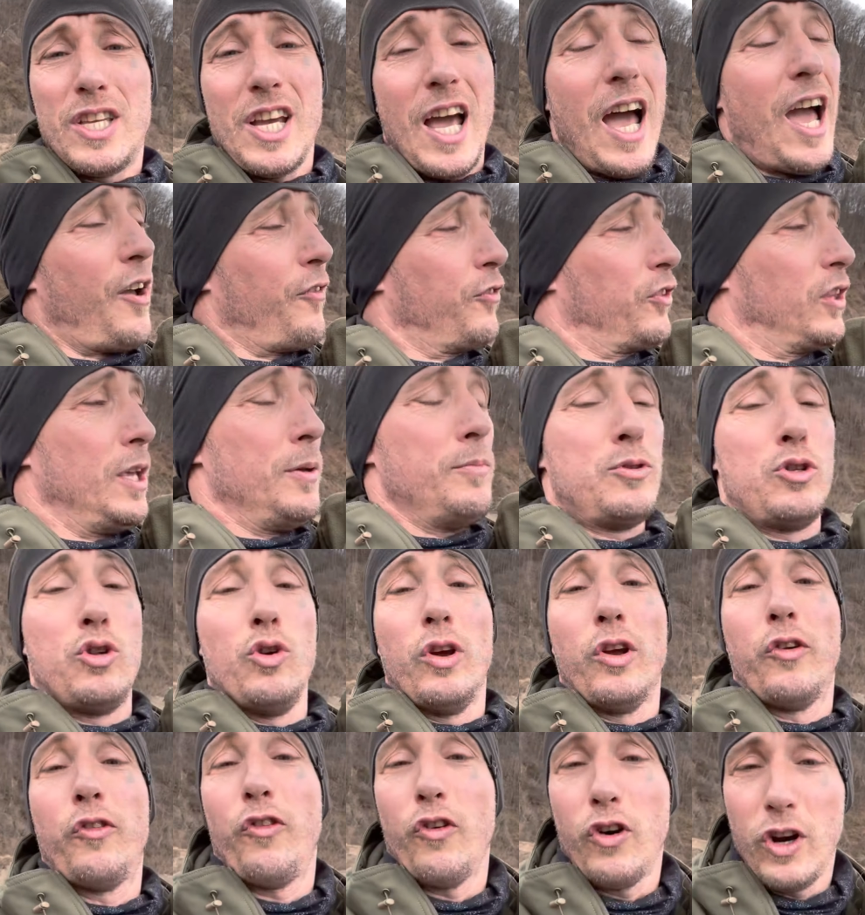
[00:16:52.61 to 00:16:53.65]
I have teams
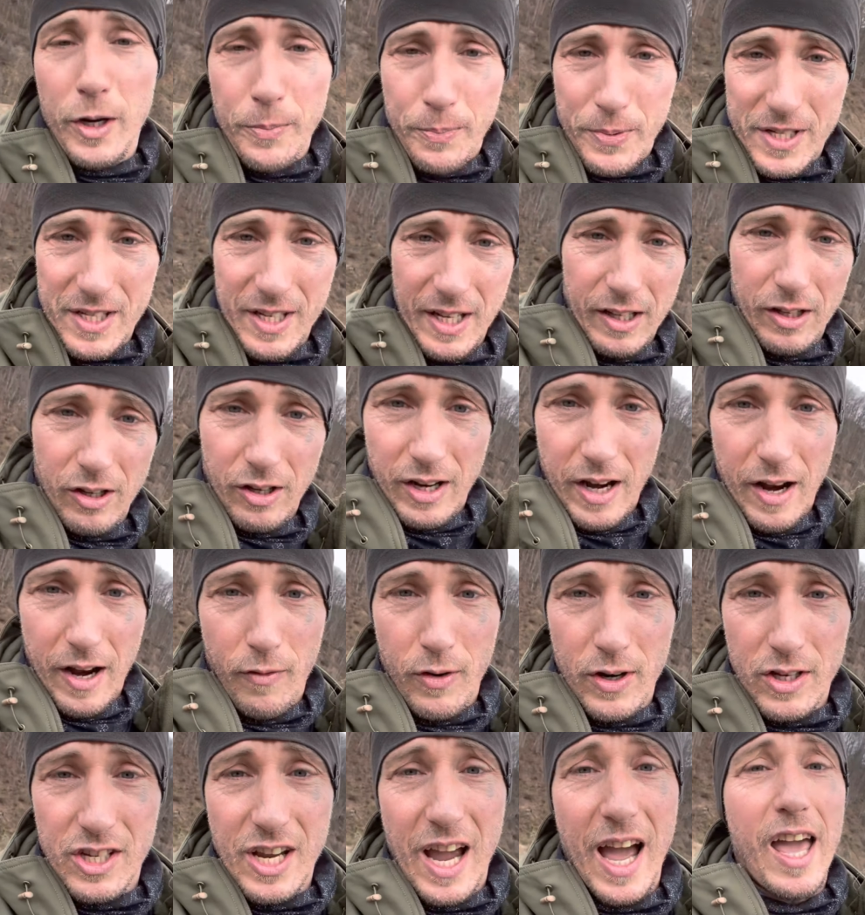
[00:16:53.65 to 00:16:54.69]
doing 40% on
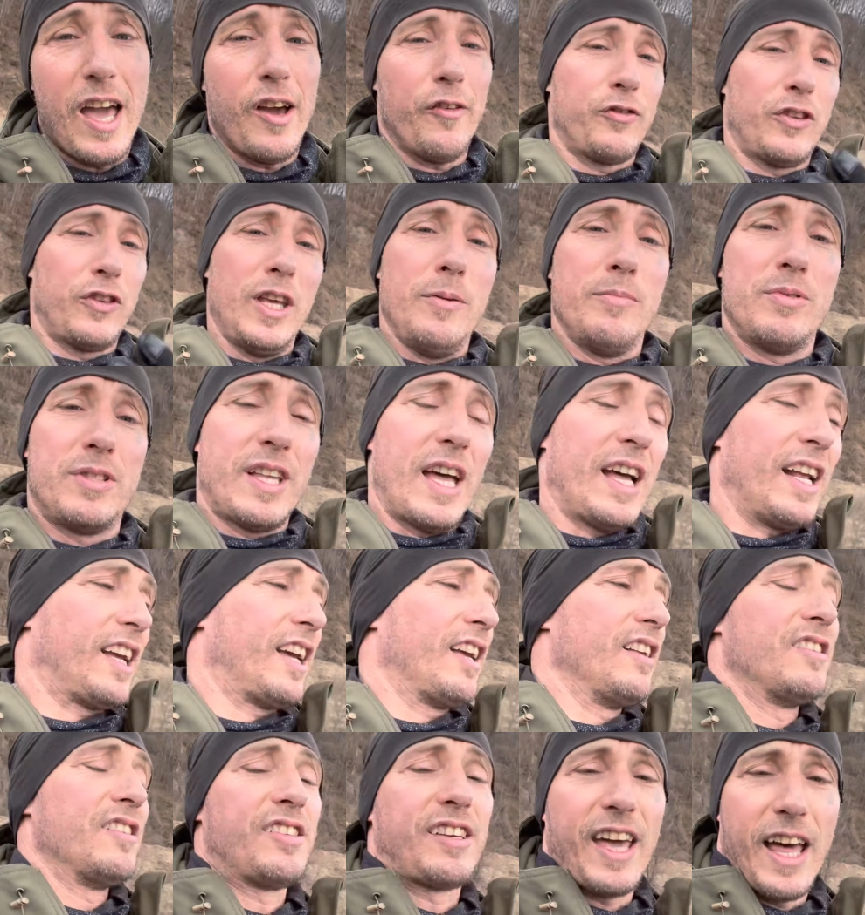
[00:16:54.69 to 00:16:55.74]
average. I have teams that
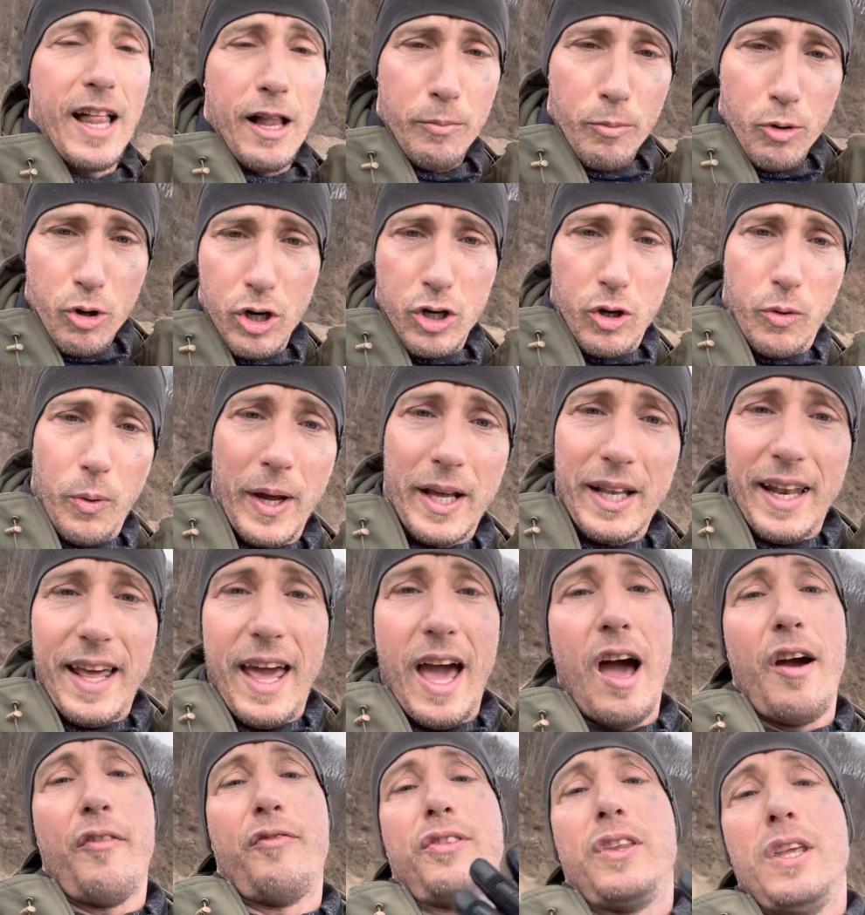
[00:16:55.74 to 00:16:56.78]
can scale more quickly.
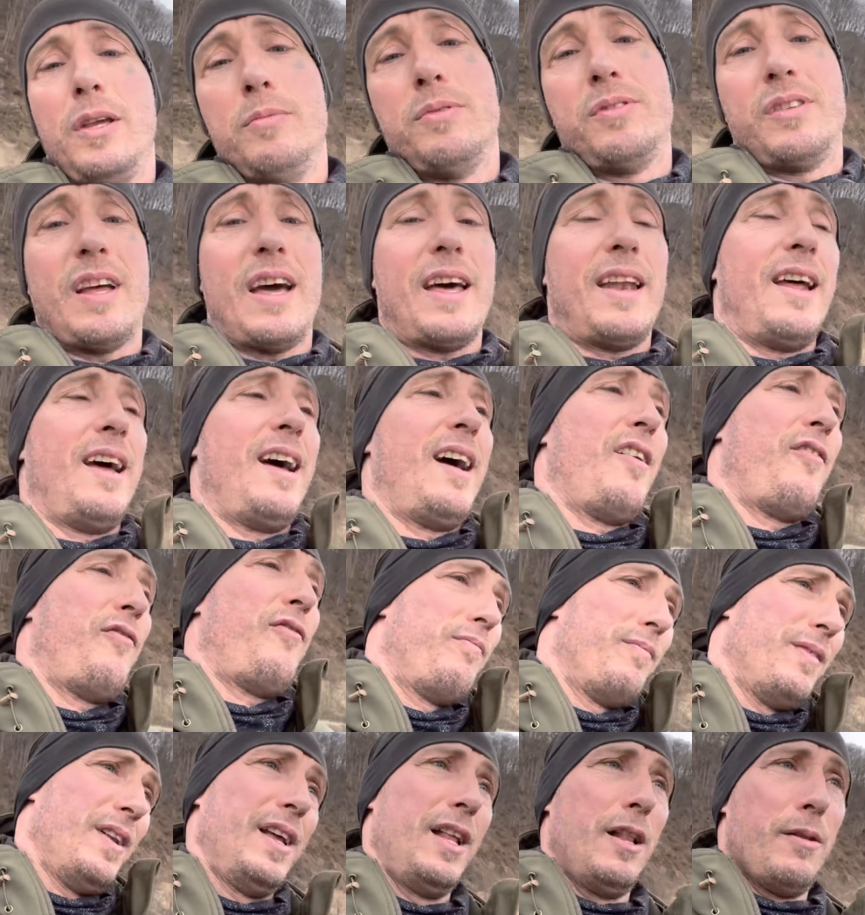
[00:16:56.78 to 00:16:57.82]
I have teams that have
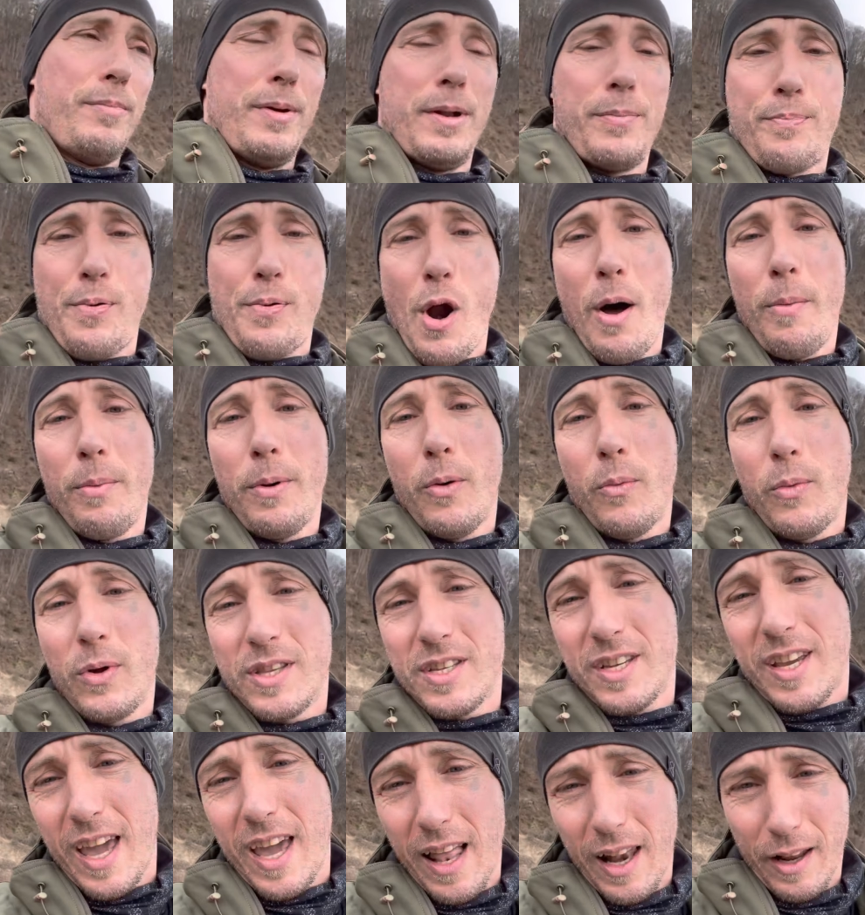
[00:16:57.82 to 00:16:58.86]
a little bit problem with
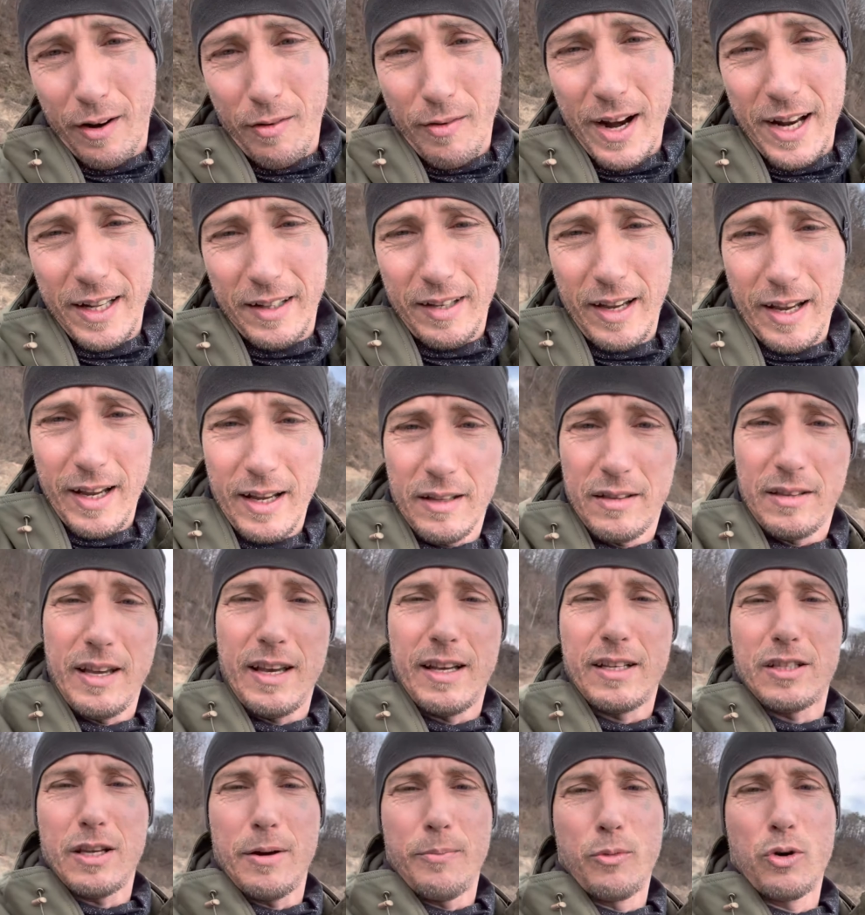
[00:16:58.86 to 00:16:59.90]
scaling, right?
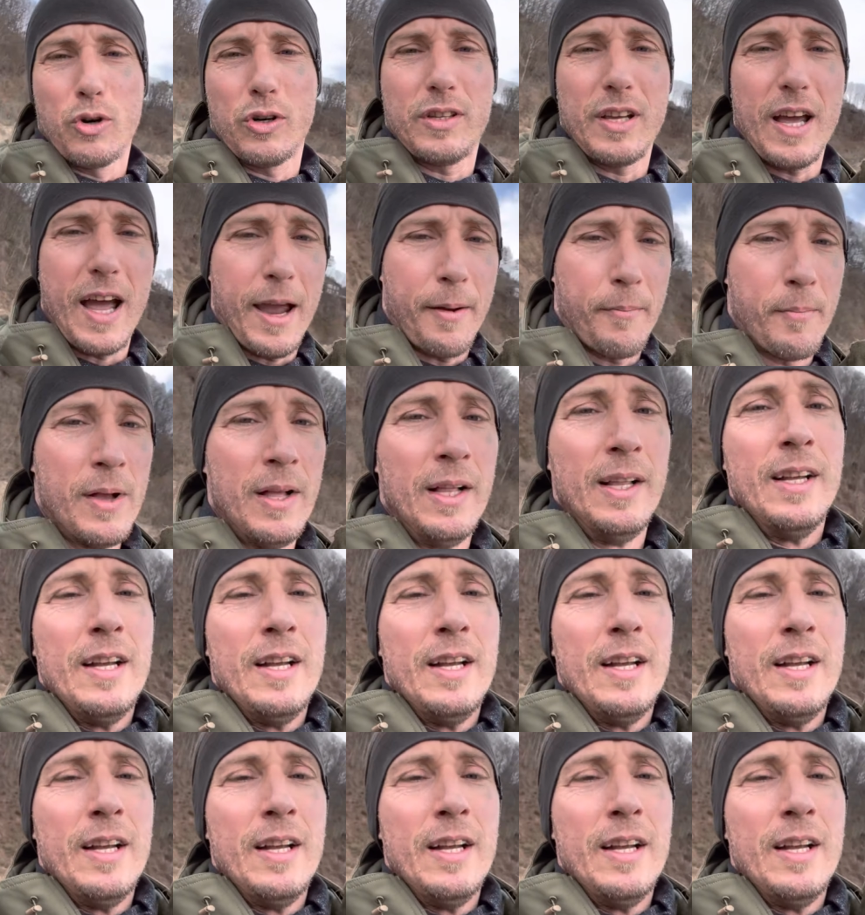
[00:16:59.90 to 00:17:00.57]
Take some more time.